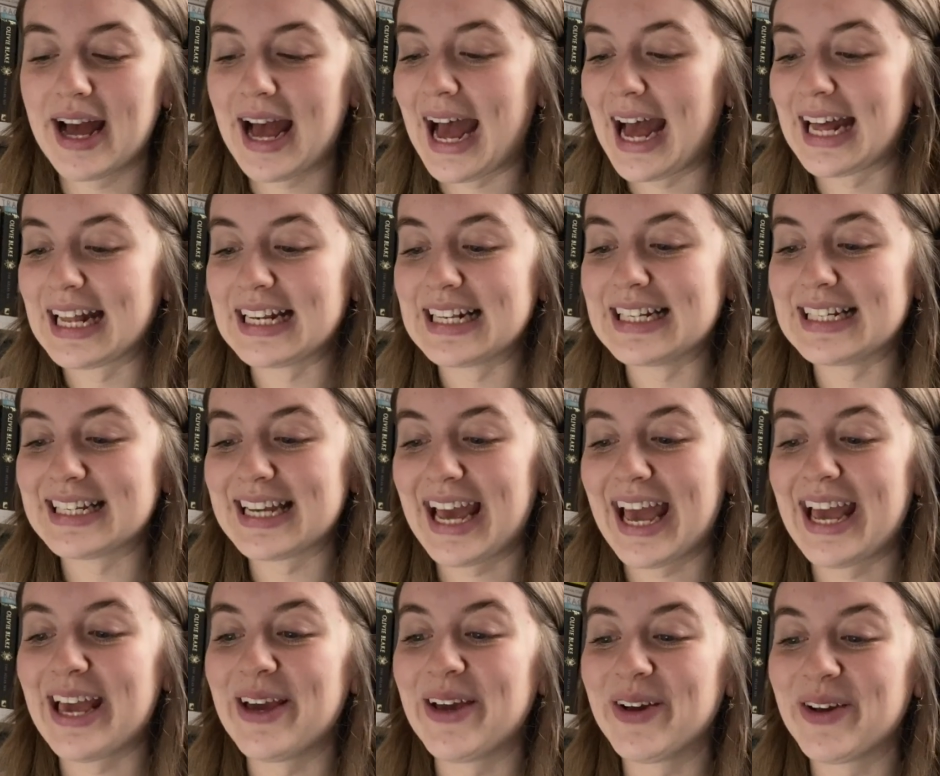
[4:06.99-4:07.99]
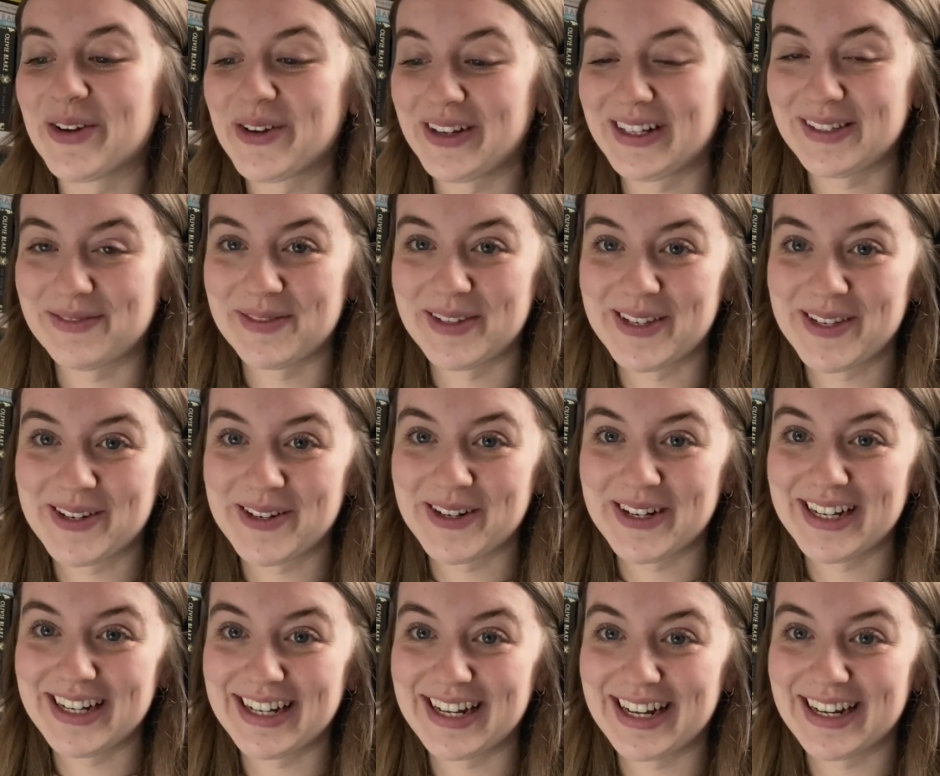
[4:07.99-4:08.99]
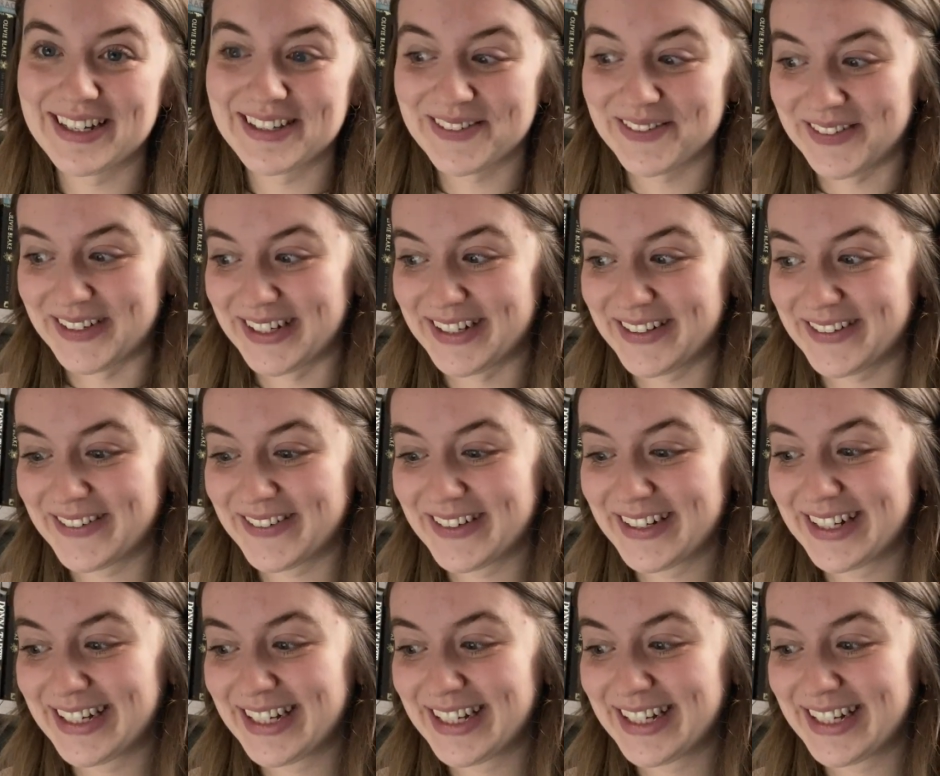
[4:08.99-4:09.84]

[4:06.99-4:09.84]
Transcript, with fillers: and a Christmas tree as well.